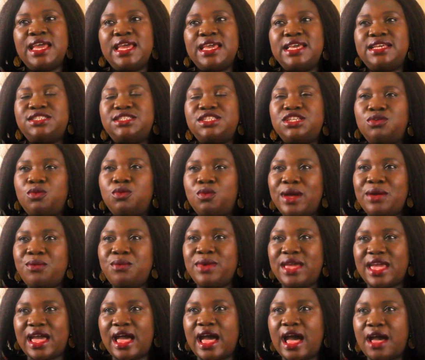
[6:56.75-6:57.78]
is when
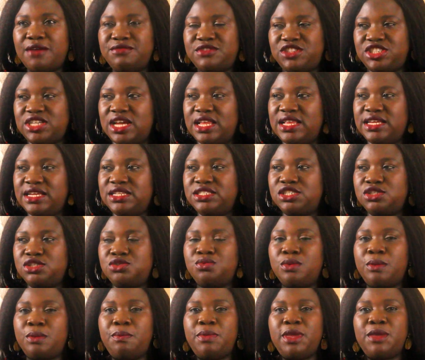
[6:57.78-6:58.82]
we have challenges
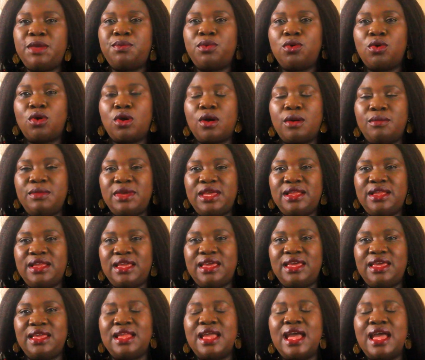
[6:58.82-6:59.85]
with people coming
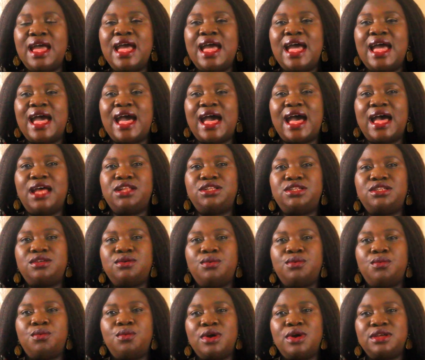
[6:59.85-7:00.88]
in and
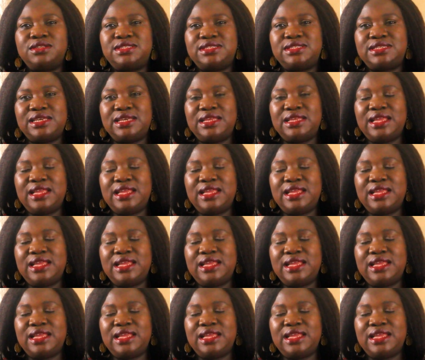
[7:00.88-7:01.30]
wanting